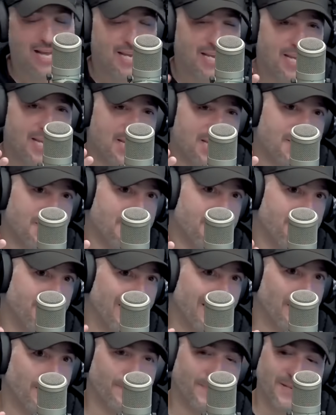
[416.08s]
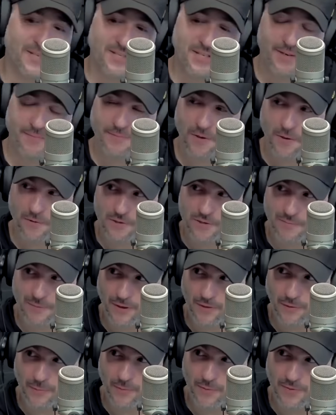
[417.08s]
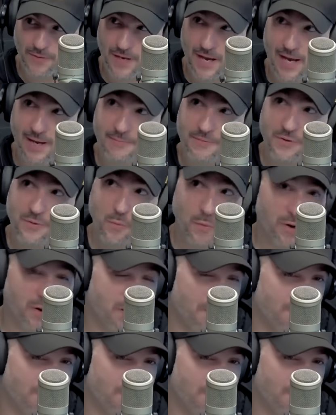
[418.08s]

He has developed, as I've told you multiple times, one